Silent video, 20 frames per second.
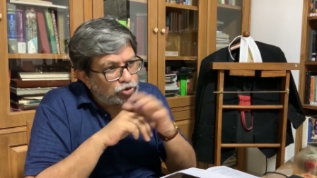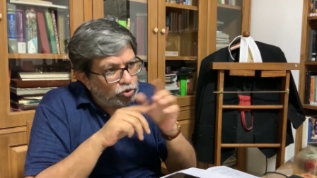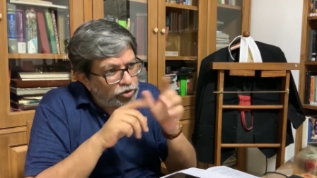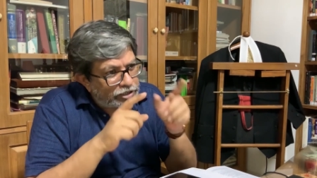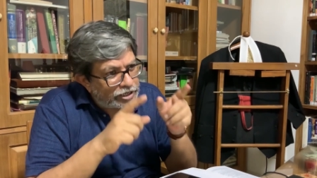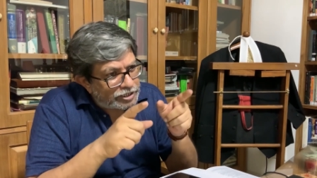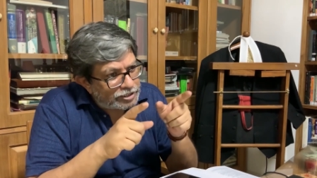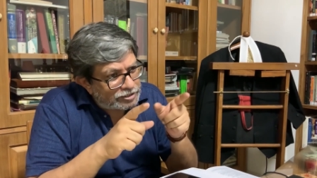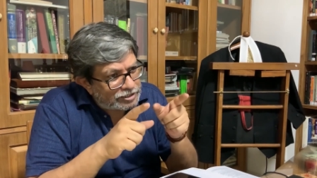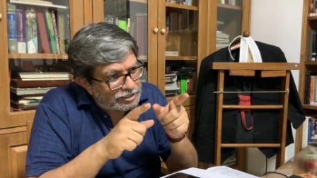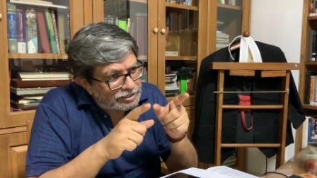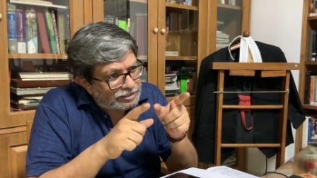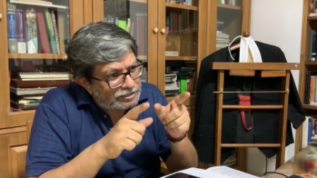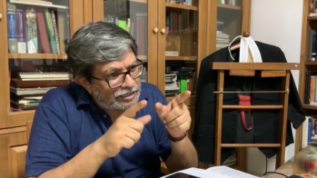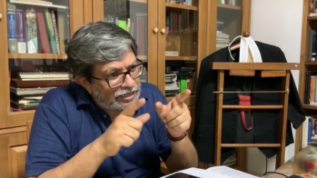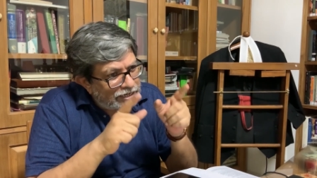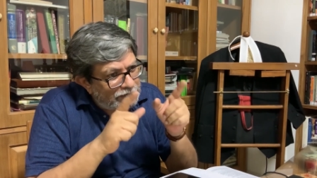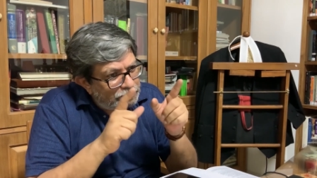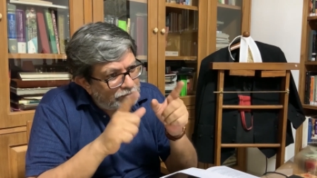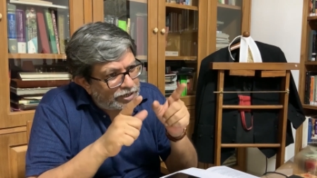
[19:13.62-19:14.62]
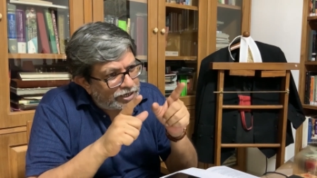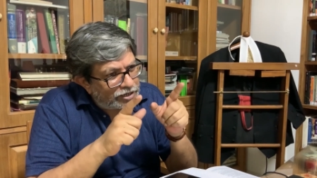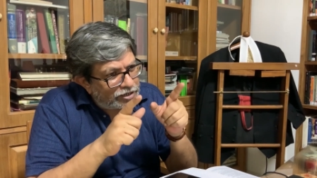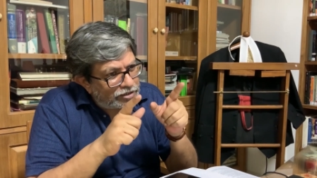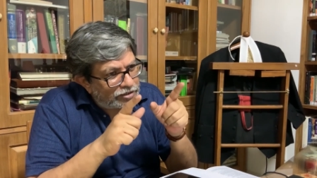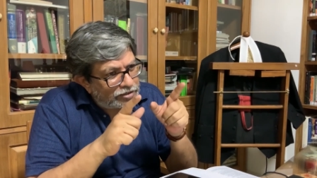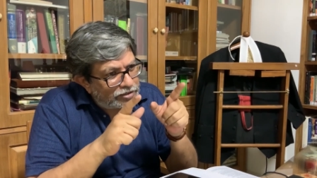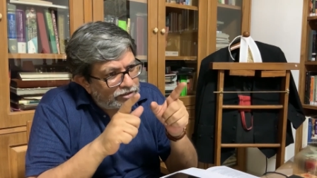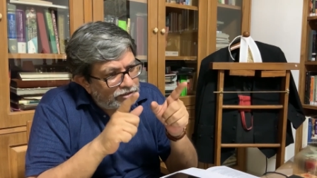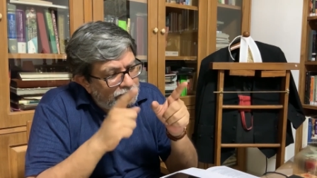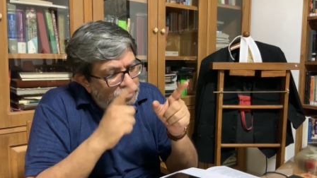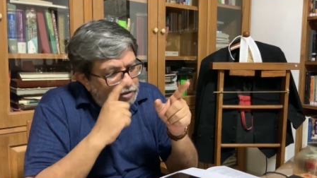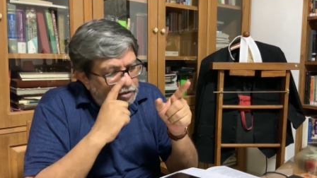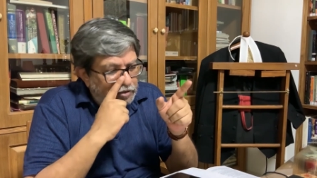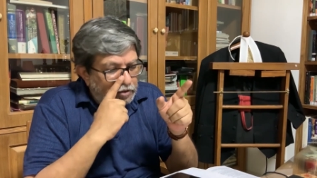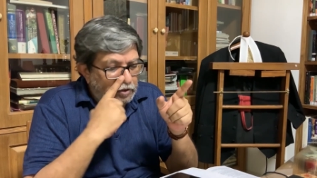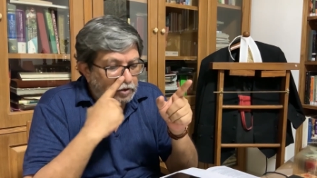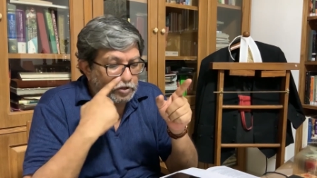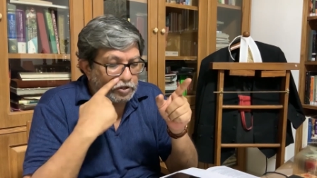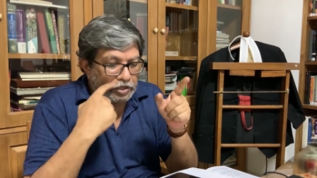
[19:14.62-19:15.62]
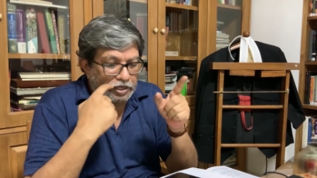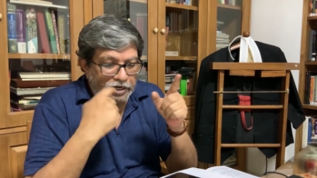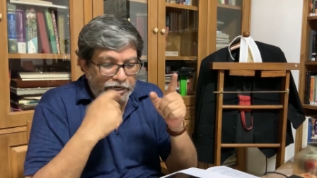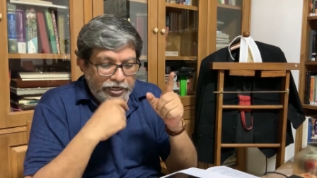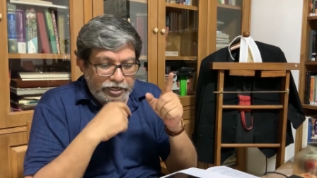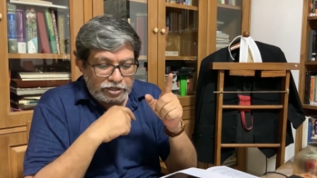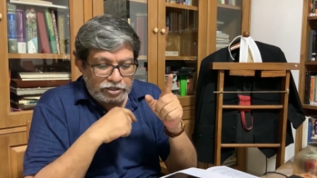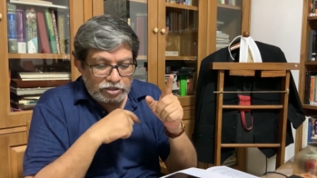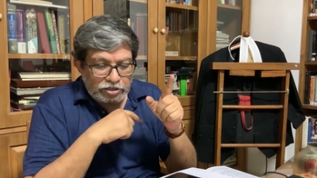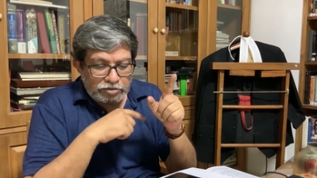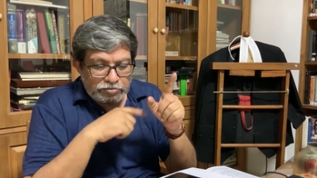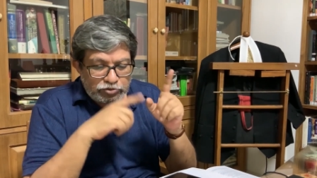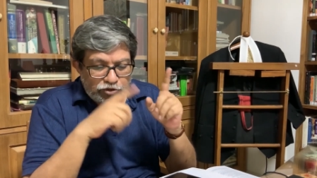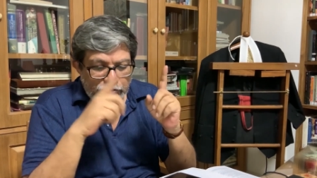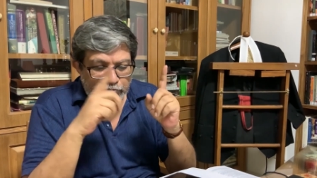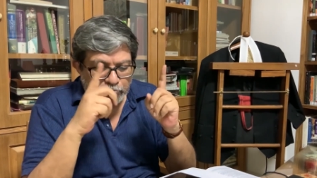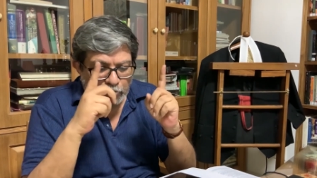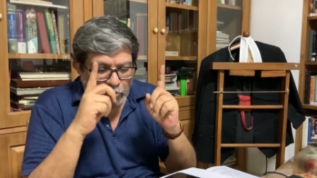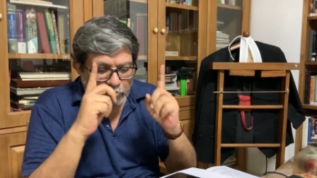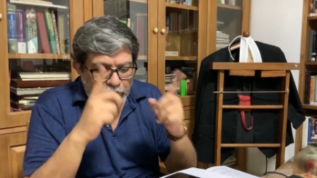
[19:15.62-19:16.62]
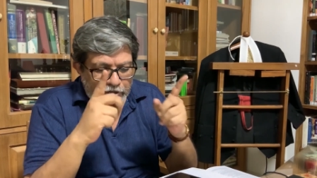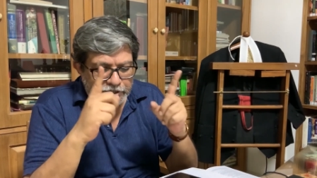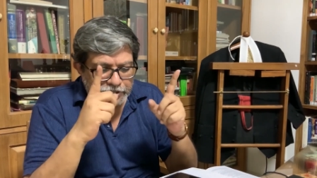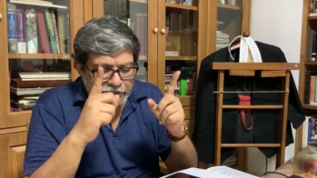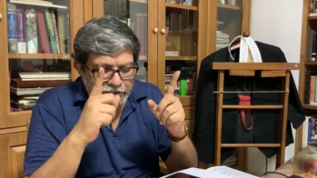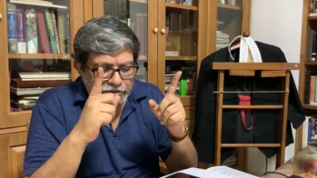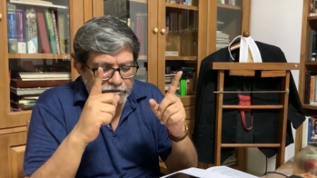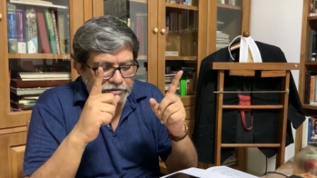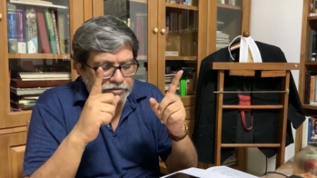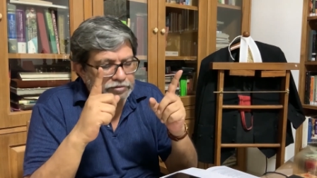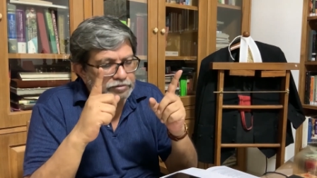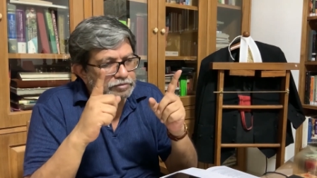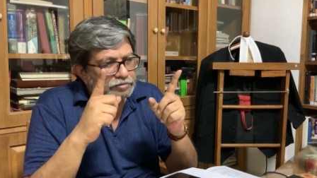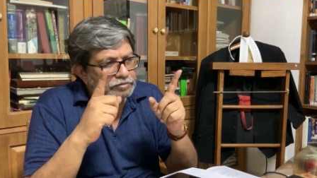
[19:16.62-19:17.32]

So there is this element in terms of property,